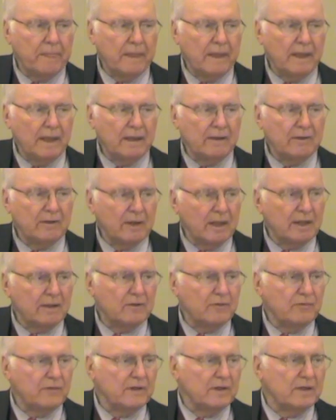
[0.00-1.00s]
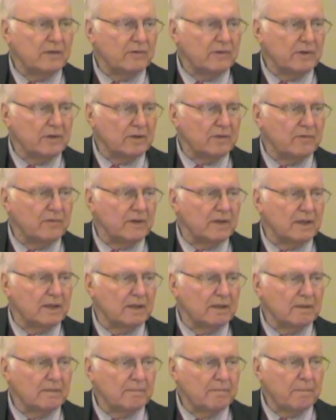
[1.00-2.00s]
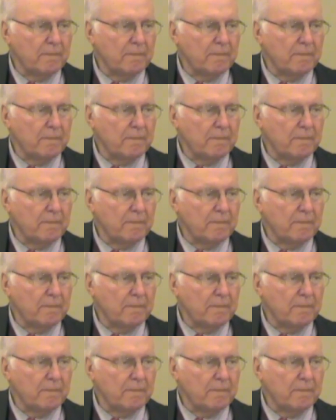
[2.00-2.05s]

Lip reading: And you're not defeated till you're defeated.